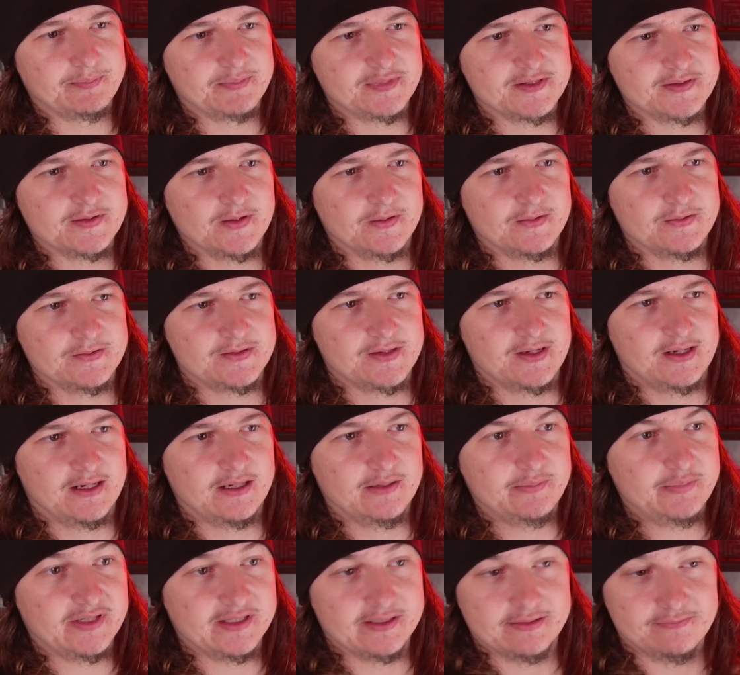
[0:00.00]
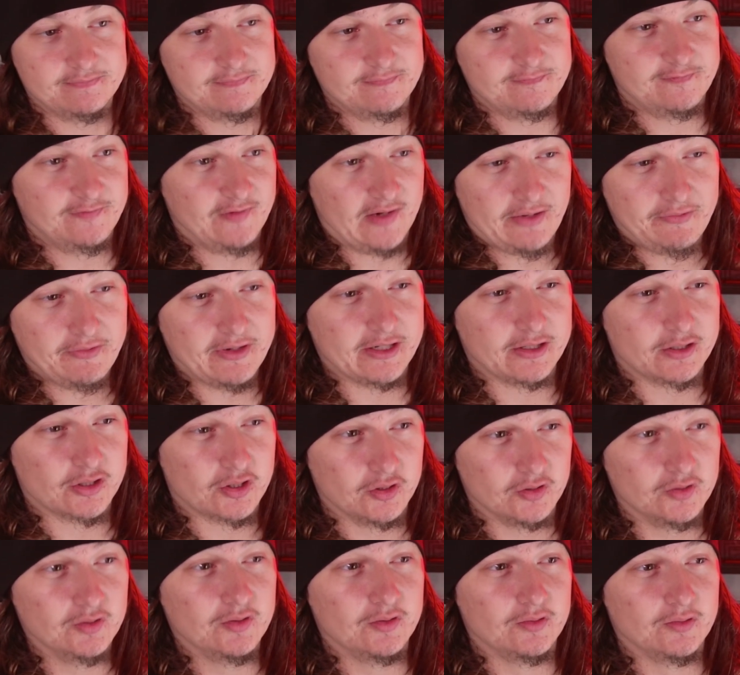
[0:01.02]
those are, but very
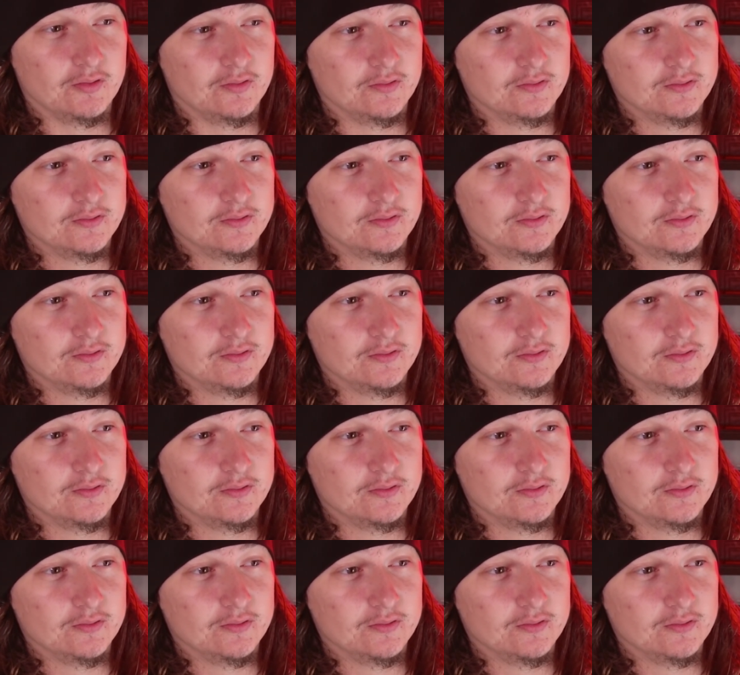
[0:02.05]
cool.